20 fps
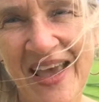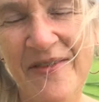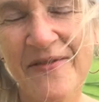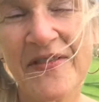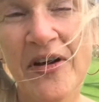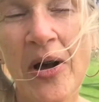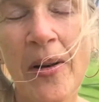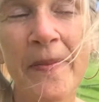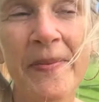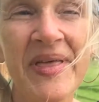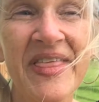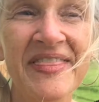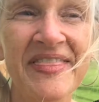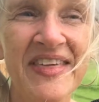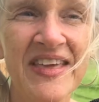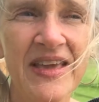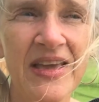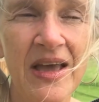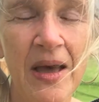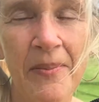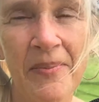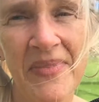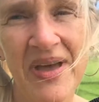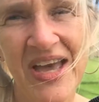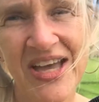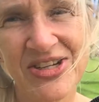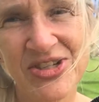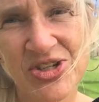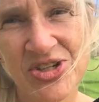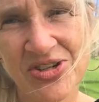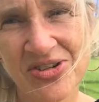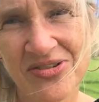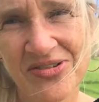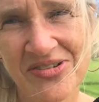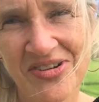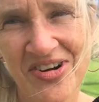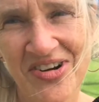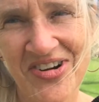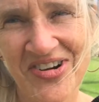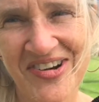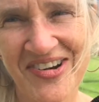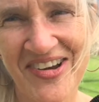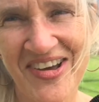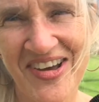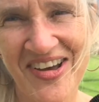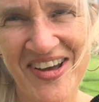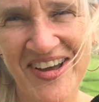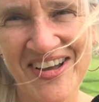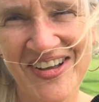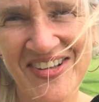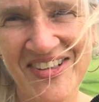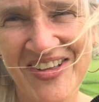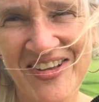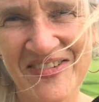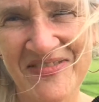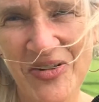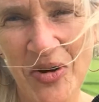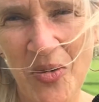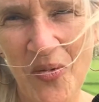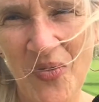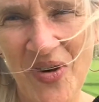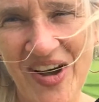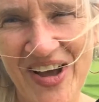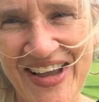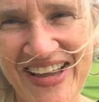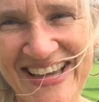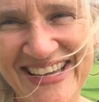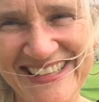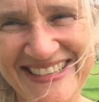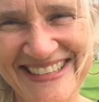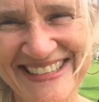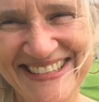from the magical garden isle of Kauai.